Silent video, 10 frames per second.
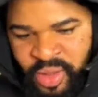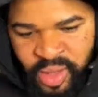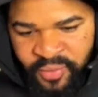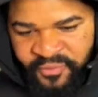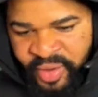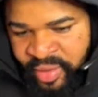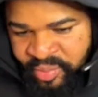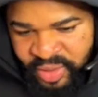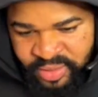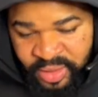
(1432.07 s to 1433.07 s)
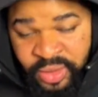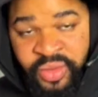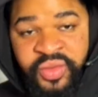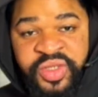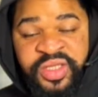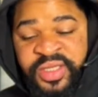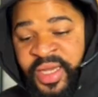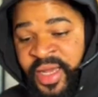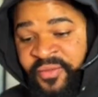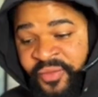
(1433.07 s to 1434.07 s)
A very big thank you to
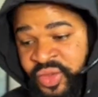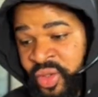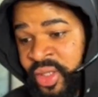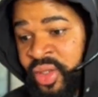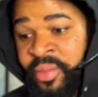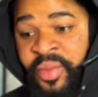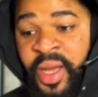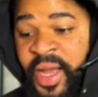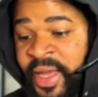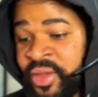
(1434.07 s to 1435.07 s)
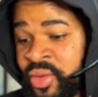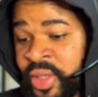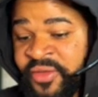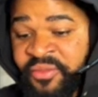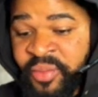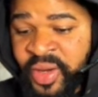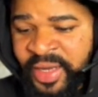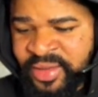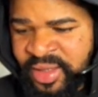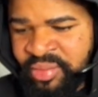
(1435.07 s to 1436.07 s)
Tega for turning up. I don't know if
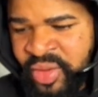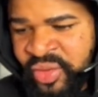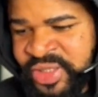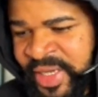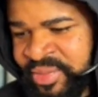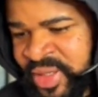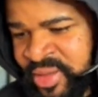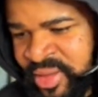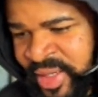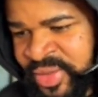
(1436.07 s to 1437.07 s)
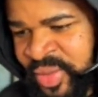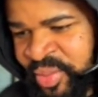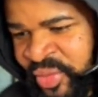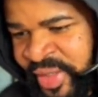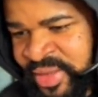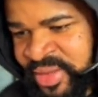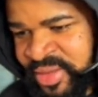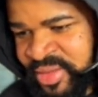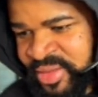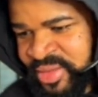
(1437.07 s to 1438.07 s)
I think Miro chimed in at some point,
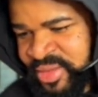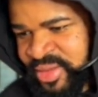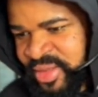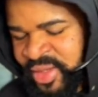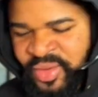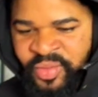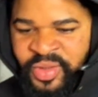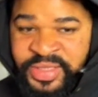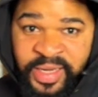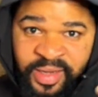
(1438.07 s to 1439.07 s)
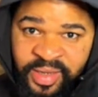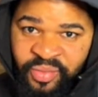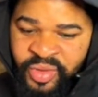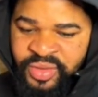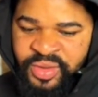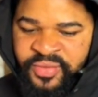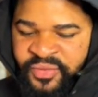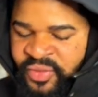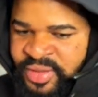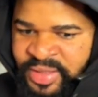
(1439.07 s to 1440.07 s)
because I can like monitor the viewers. I